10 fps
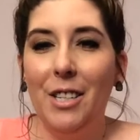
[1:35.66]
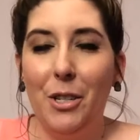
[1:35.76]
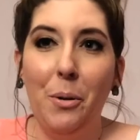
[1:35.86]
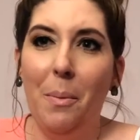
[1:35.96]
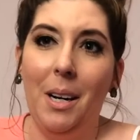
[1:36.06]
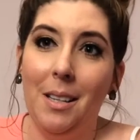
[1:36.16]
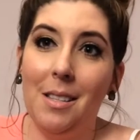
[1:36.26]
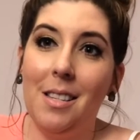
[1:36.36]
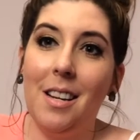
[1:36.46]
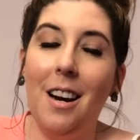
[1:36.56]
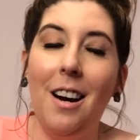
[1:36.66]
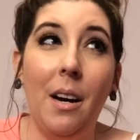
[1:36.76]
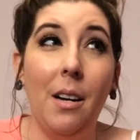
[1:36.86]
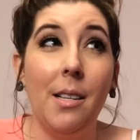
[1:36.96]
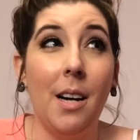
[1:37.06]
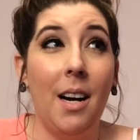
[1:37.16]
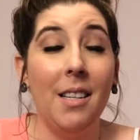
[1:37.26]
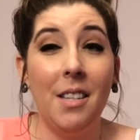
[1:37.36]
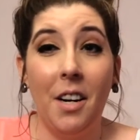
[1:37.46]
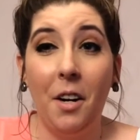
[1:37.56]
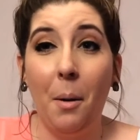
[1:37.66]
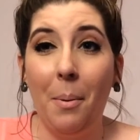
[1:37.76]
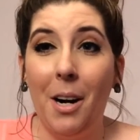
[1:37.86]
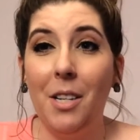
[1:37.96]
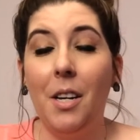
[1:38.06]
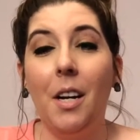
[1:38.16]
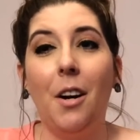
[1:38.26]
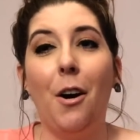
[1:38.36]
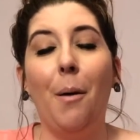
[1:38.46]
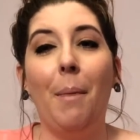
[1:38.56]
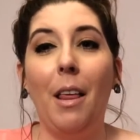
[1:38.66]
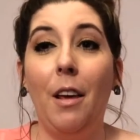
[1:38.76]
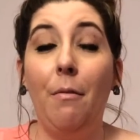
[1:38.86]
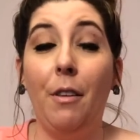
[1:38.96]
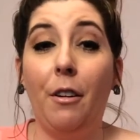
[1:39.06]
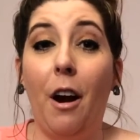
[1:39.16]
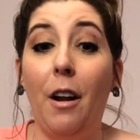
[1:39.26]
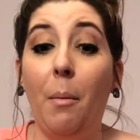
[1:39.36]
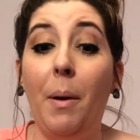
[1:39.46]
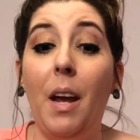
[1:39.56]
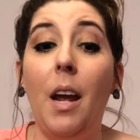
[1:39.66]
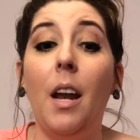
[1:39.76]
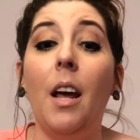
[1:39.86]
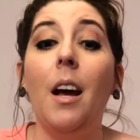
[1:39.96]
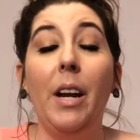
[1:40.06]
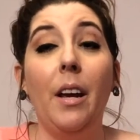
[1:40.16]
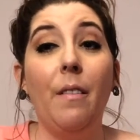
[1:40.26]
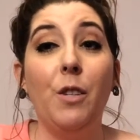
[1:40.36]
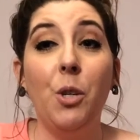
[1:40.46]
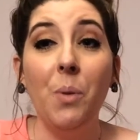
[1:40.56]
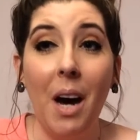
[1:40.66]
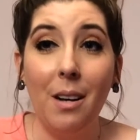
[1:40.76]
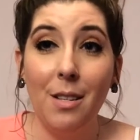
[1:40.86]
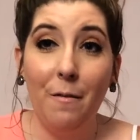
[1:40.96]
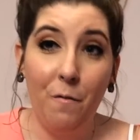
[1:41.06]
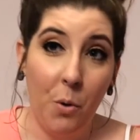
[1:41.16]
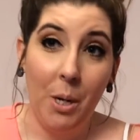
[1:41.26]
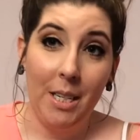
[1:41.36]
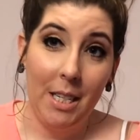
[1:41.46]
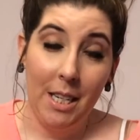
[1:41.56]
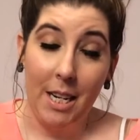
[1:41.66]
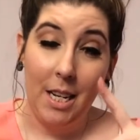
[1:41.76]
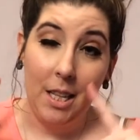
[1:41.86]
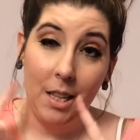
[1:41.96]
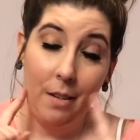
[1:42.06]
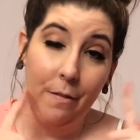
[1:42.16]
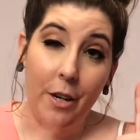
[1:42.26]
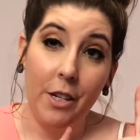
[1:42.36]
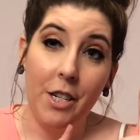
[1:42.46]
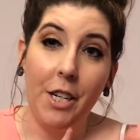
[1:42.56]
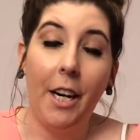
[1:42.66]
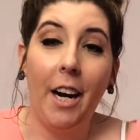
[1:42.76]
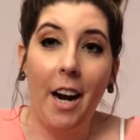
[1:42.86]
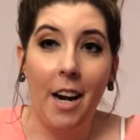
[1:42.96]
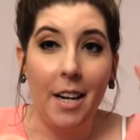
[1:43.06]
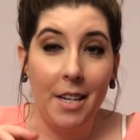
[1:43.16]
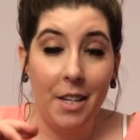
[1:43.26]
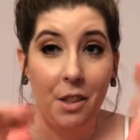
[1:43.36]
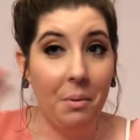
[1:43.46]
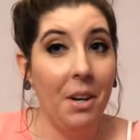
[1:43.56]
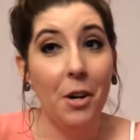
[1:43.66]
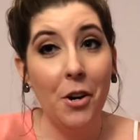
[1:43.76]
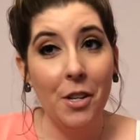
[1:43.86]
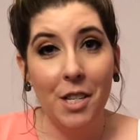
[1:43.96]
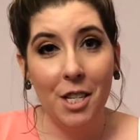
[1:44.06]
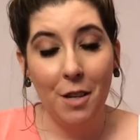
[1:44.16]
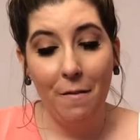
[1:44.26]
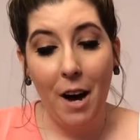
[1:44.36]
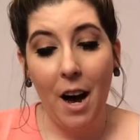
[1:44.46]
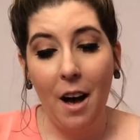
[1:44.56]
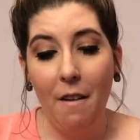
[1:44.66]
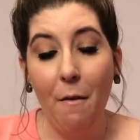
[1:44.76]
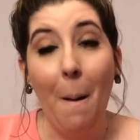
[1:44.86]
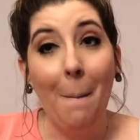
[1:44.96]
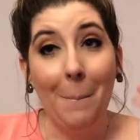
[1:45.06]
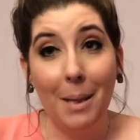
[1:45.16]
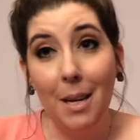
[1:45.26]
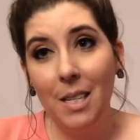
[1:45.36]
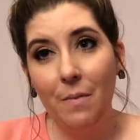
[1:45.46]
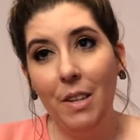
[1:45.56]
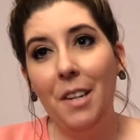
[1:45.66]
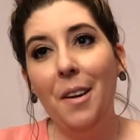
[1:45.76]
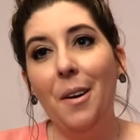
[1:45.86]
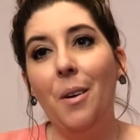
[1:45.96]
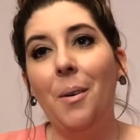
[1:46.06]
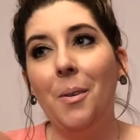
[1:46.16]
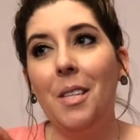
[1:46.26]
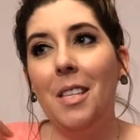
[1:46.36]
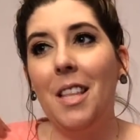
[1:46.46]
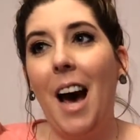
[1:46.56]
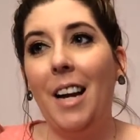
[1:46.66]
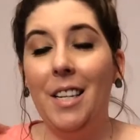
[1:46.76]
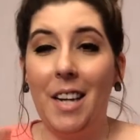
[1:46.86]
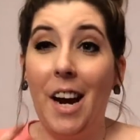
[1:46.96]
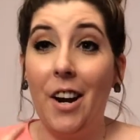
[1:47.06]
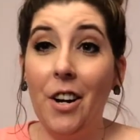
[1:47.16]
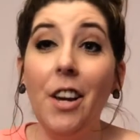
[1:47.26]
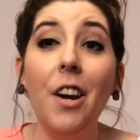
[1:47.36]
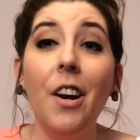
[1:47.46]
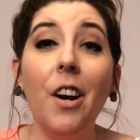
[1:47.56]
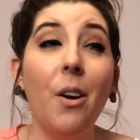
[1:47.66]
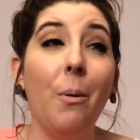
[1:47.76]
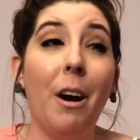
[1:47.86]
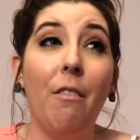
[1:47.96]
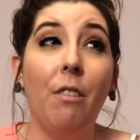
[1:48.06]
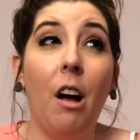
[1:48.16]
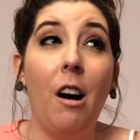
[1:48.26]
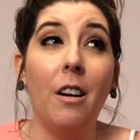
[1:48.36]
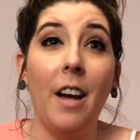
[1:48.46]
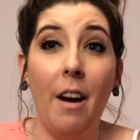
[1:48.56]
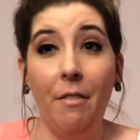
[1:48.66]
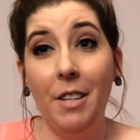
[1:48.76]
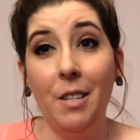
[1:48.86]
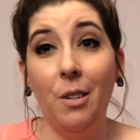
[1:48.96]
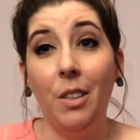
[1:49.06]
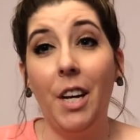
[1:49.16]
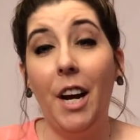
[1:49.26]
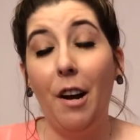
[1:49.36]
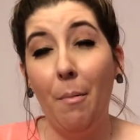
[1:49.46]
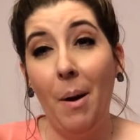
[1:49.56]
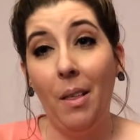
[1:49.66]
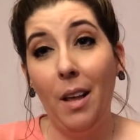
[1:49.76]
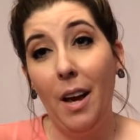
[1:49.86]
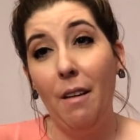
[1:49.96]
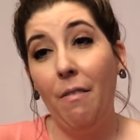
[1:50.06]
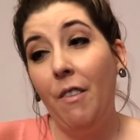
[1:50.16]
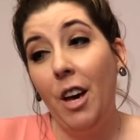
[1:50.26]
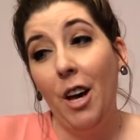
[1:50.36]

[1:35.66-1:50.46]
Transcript: 2 months because I started a project called My Life with Chronic Pain beginning of 2014, the first year, and I did 365 plus videos that entire year where I vlogged every single day of my life